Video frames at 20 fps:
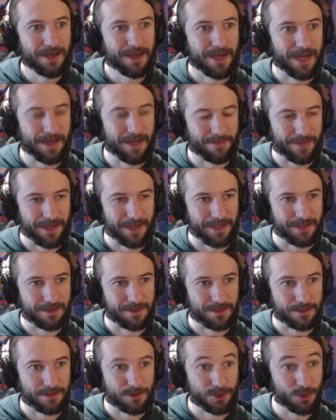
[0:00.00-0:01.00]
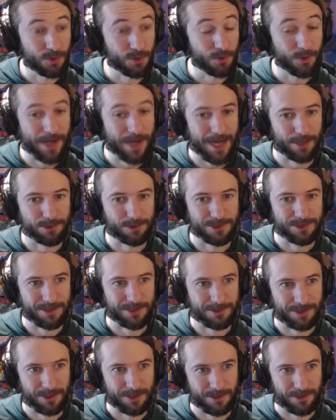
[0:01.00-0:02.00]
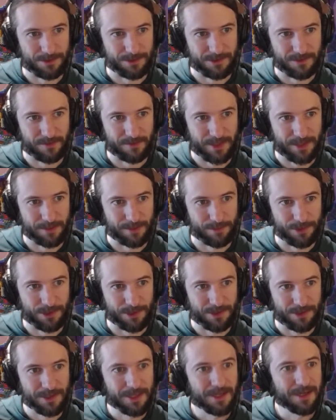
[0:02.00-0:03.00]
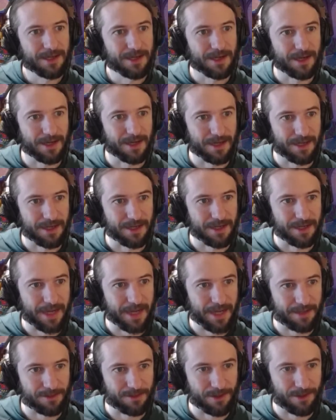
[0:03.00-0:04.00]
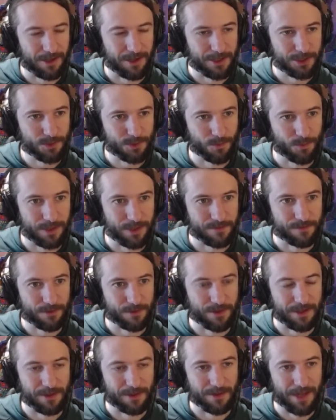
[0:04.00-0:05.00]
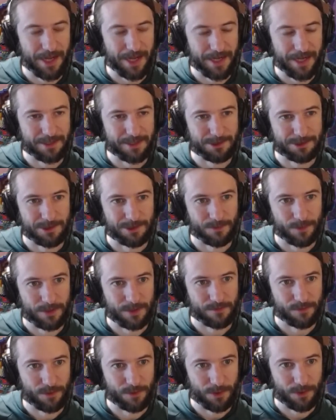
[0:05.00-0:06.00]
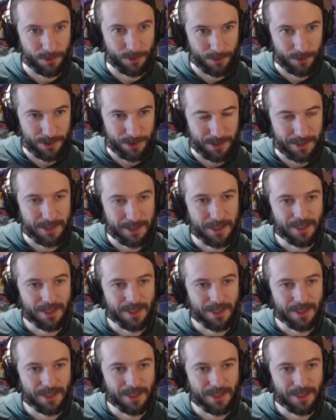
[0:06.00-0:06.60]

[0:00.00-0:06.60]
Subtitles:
And then 2 housing zones available at launch, one for the Alliance and one for the Horde,